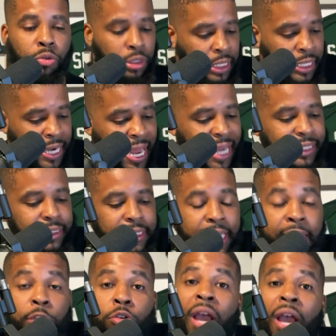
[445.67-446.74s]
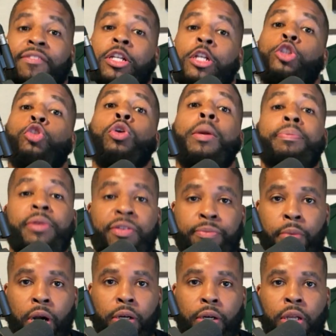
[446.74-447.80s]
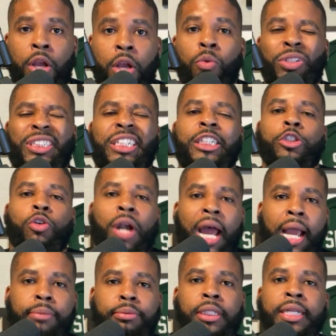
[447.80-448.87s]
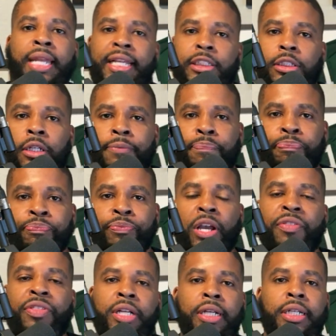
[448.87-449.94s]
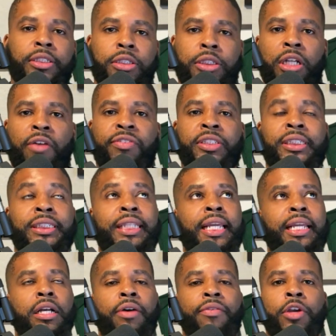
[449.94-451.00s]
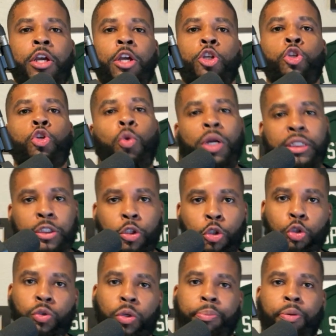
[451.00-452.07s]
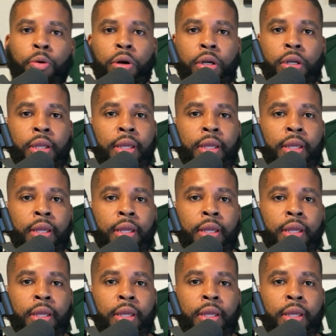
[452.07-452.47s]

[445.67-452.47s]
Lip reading: The next thing, you have a descriptive mark, which describes the nature of the goods or services. Think of U.S. News Report.